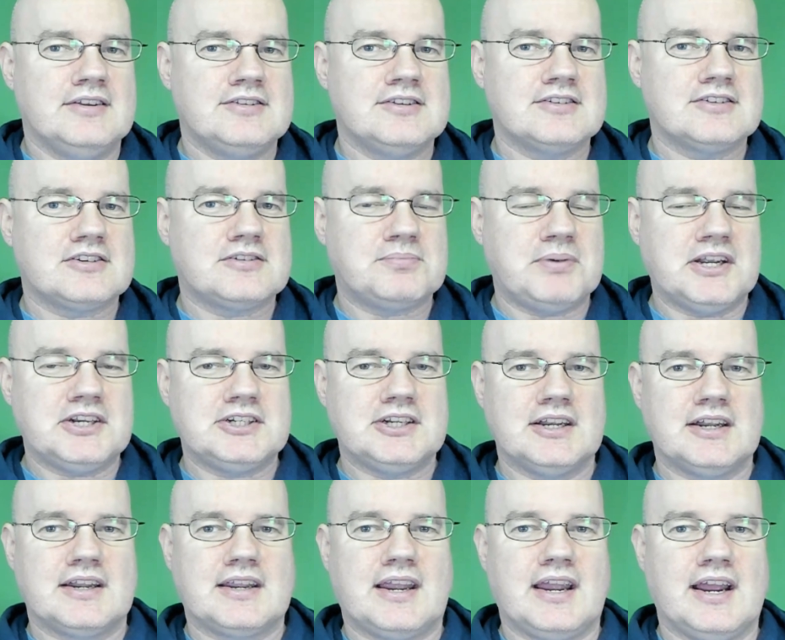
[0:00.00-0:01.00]
this is
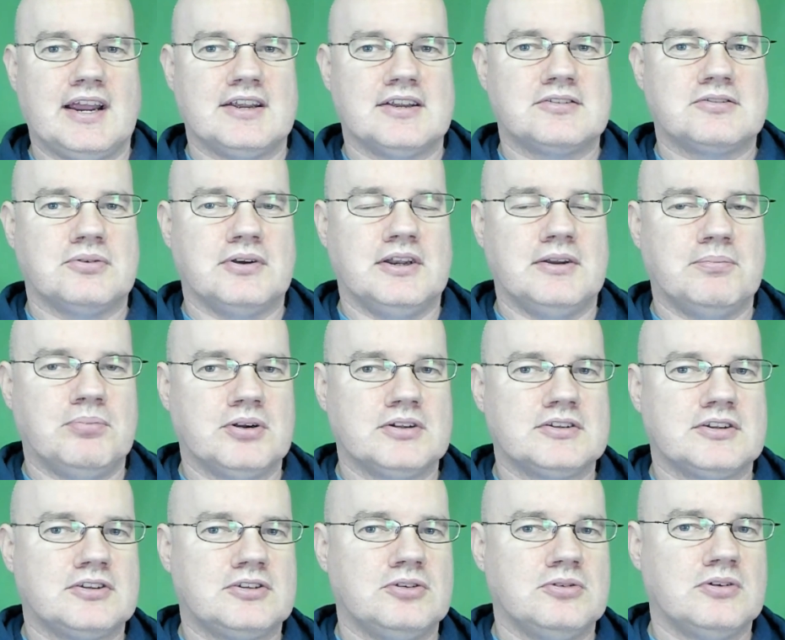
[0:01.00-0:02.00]
especially the case when you
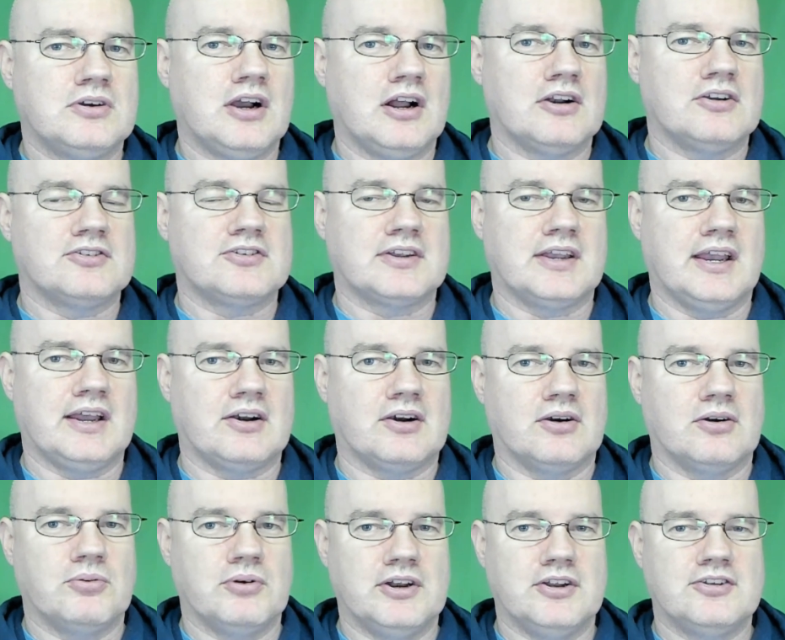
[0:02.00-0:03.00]
put the two colours
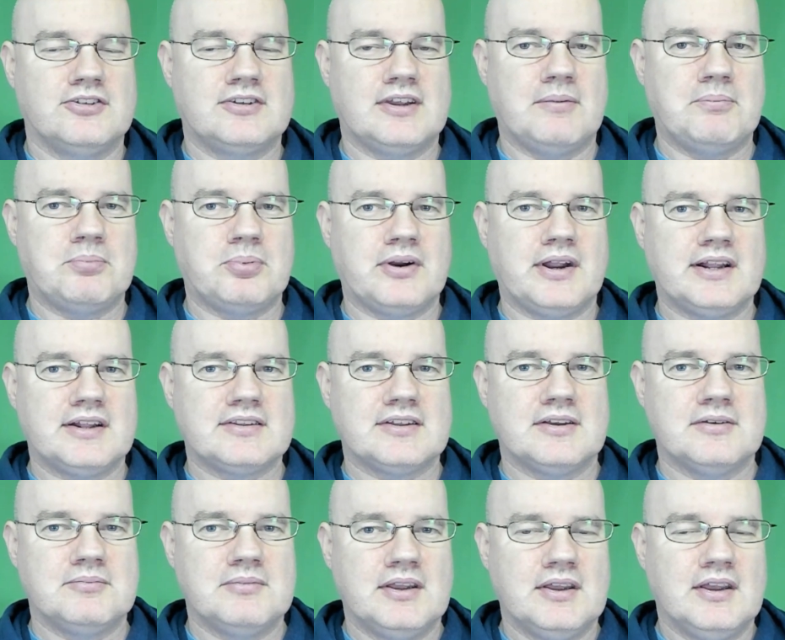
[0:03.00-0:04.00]
together. When you separate
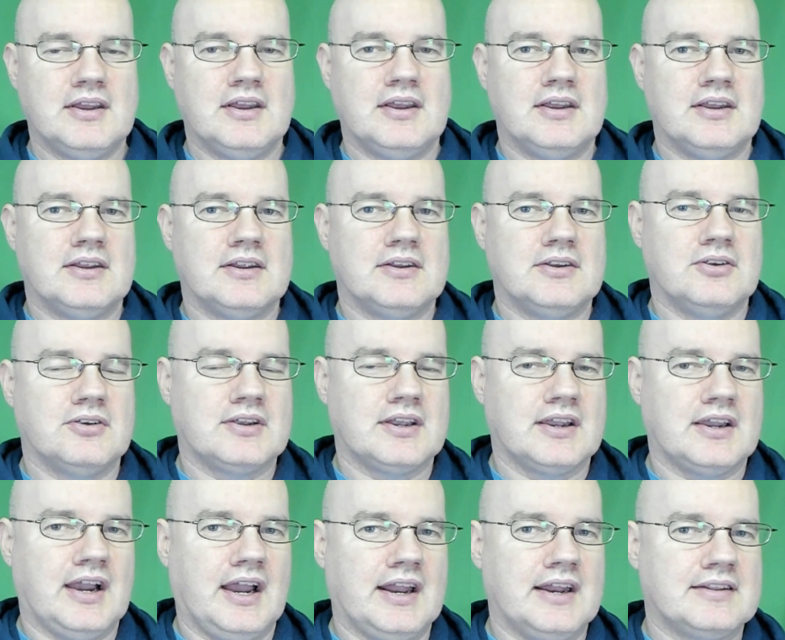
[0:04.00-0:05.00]
them, you
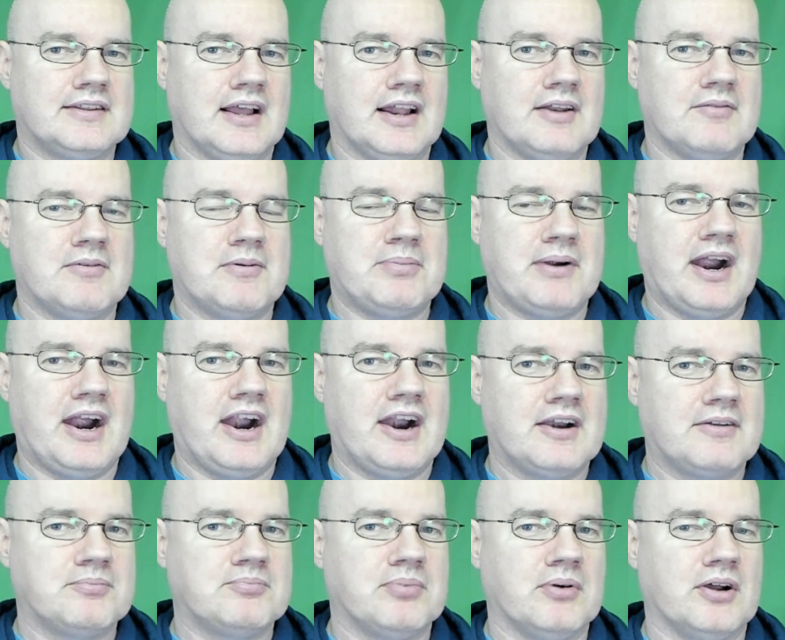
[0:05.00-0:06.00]
can kind of tell them
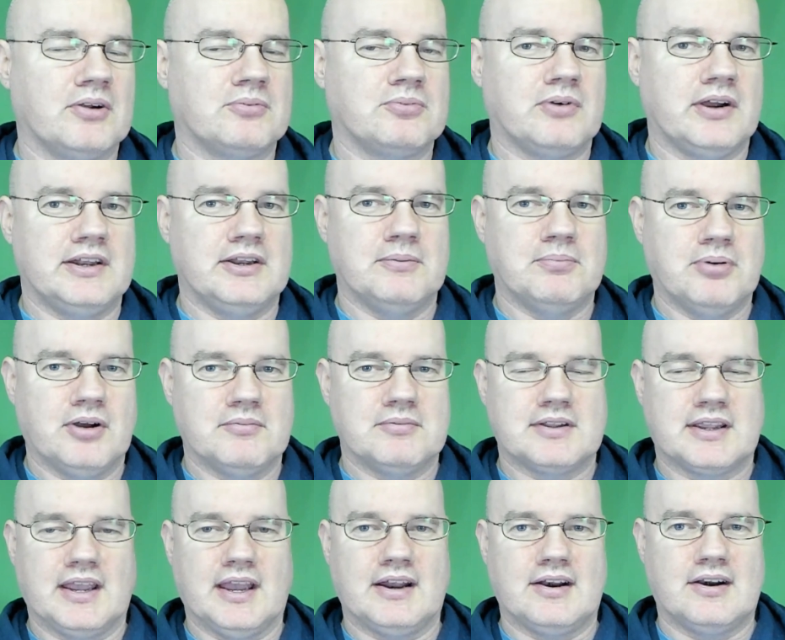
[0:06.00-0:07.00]
apart, but when you put them
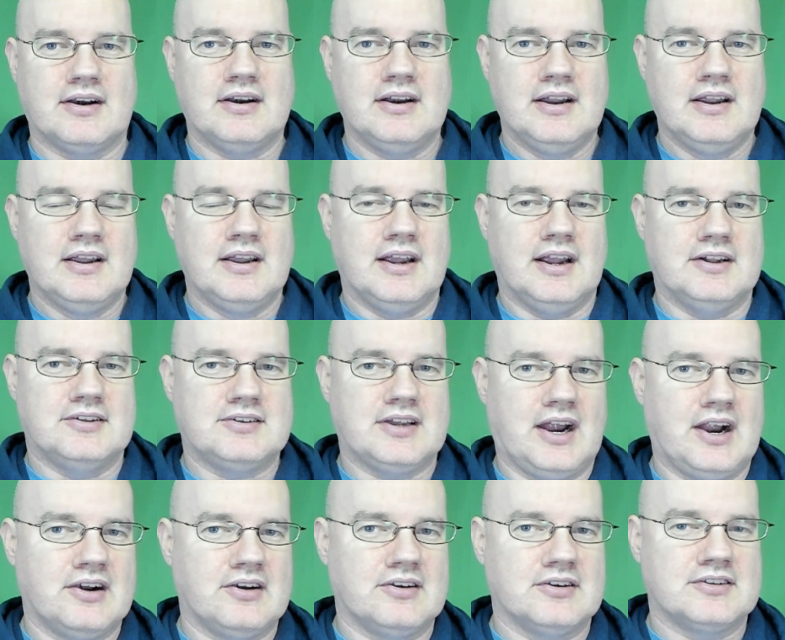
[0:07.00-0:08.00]
together, it's
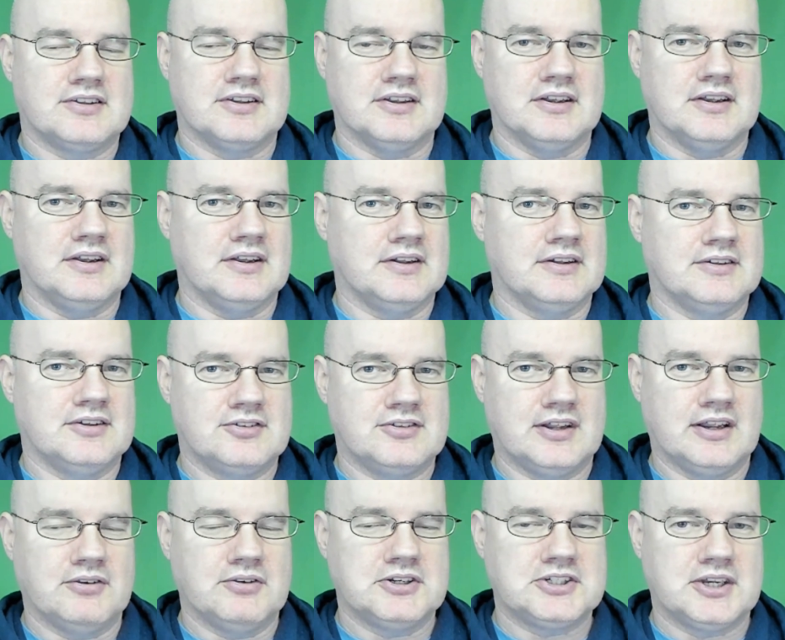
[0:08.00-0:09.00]
harder to
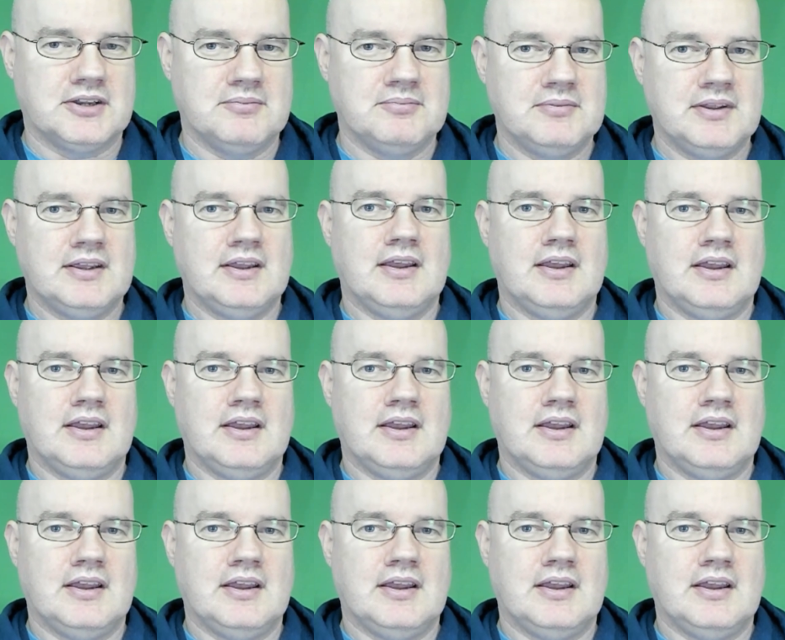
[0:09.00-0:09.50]
distinguish them.